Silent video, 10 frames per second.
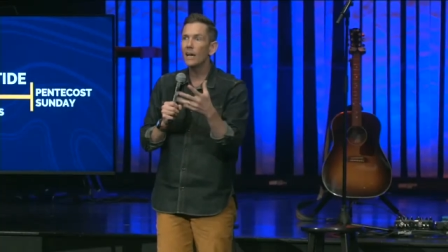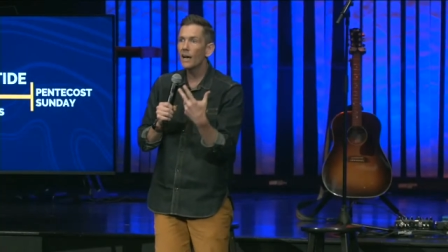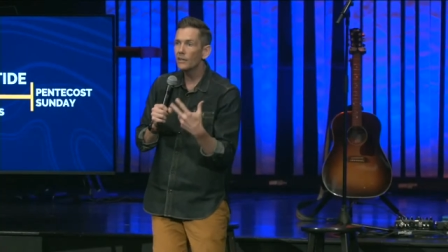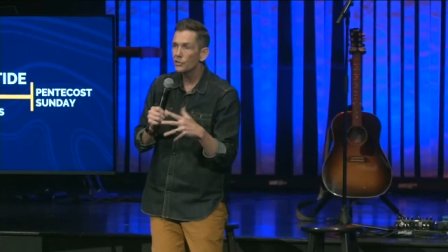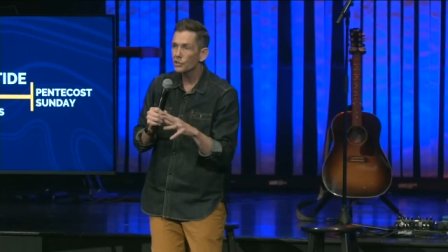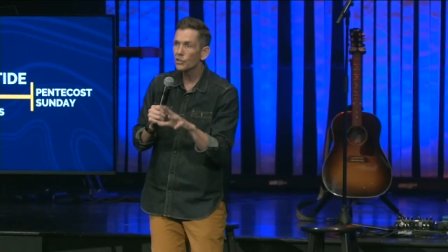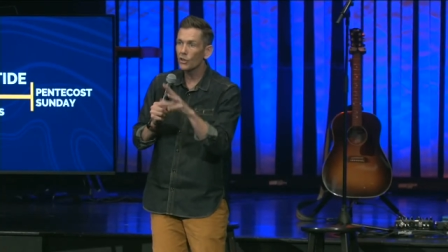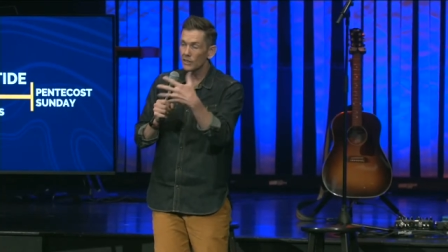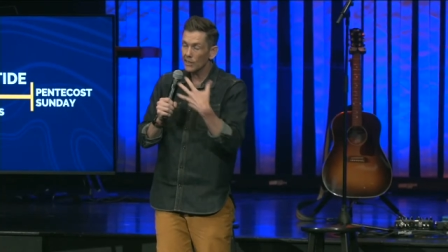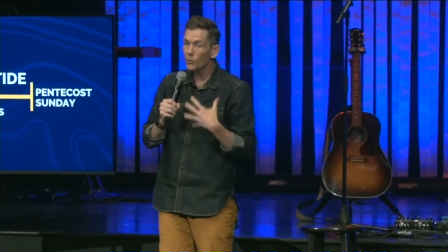understood
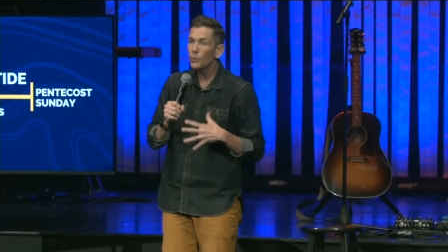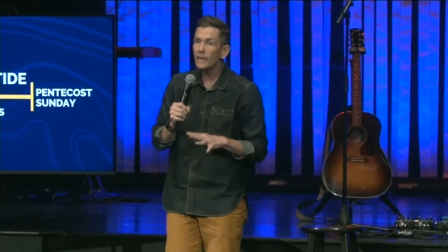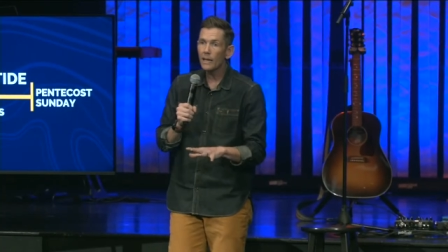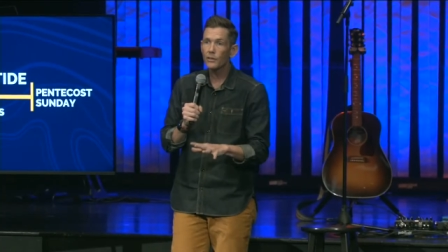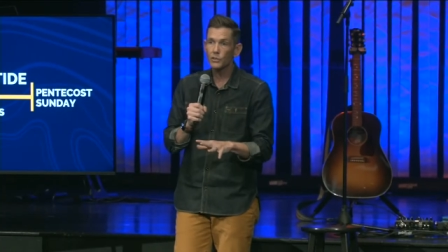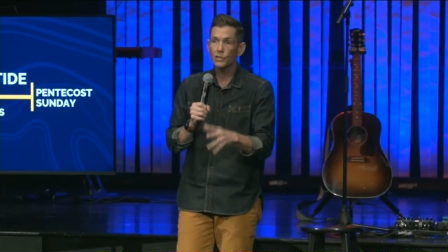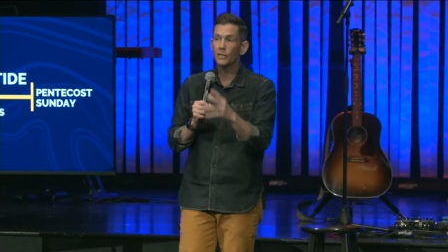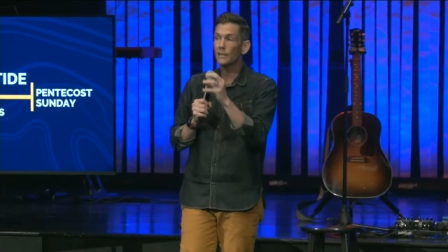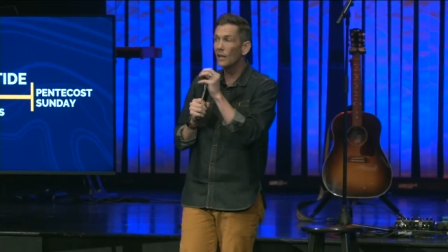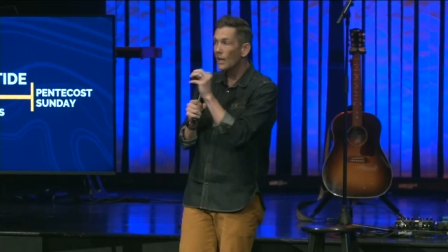until we
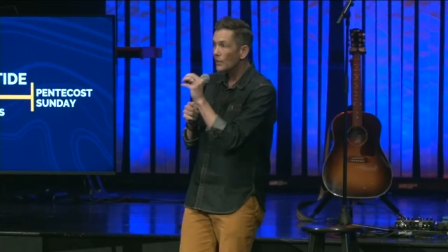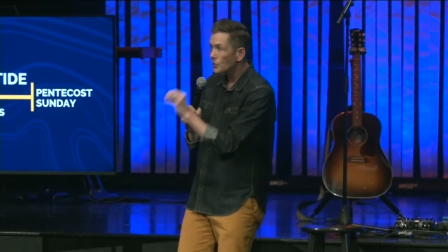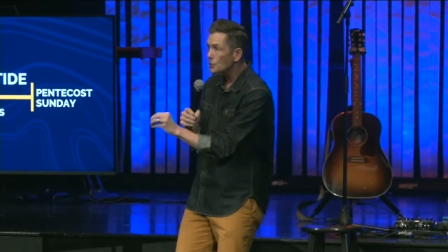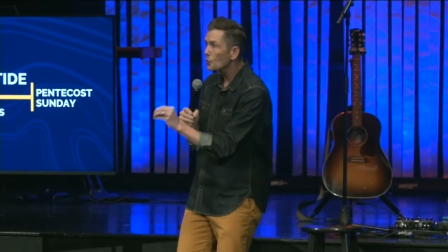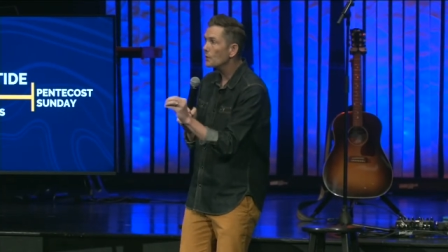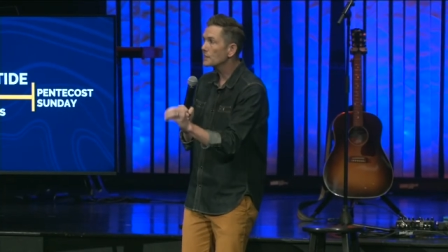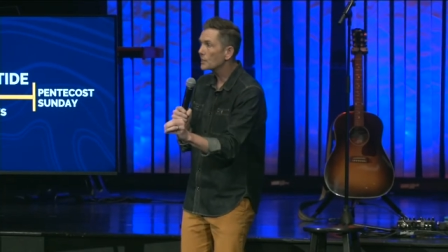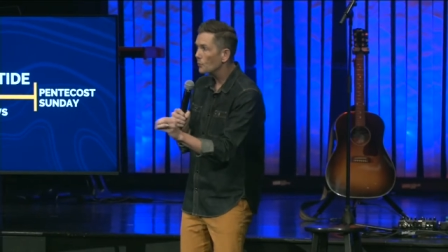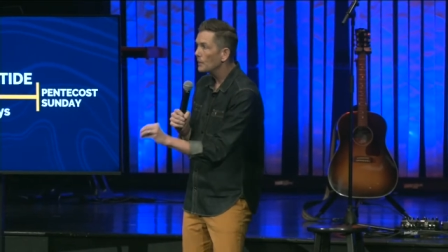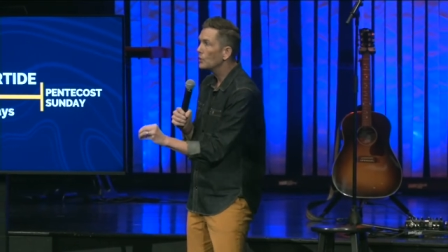understood the stories
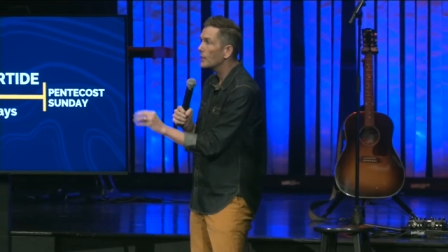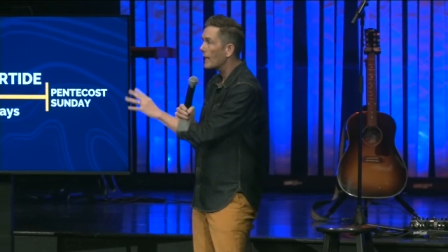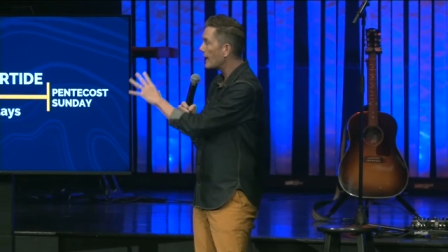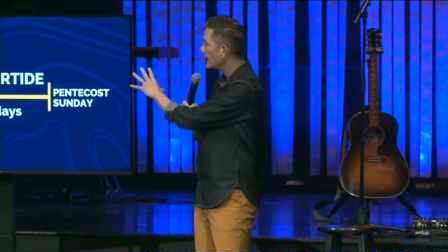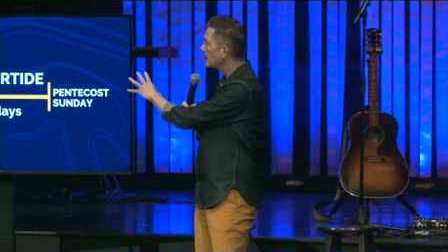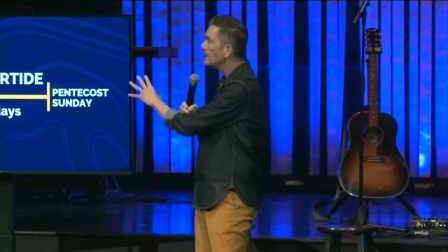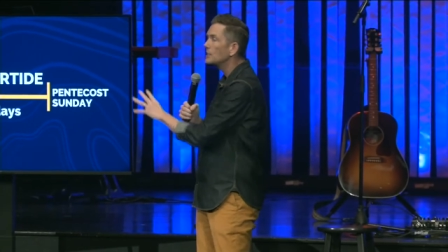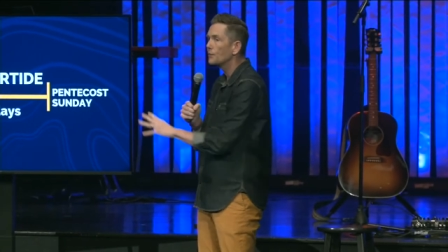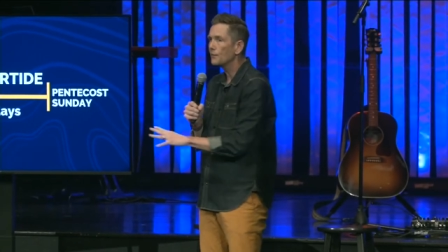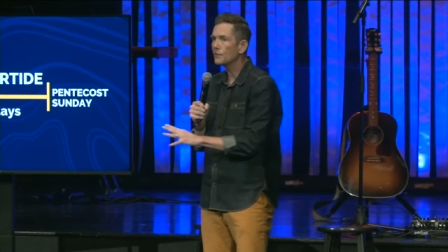that we look at in
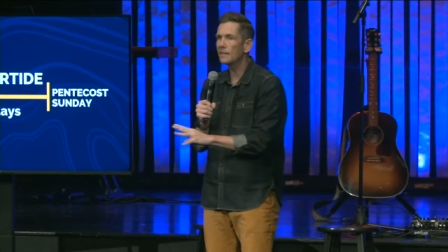these 50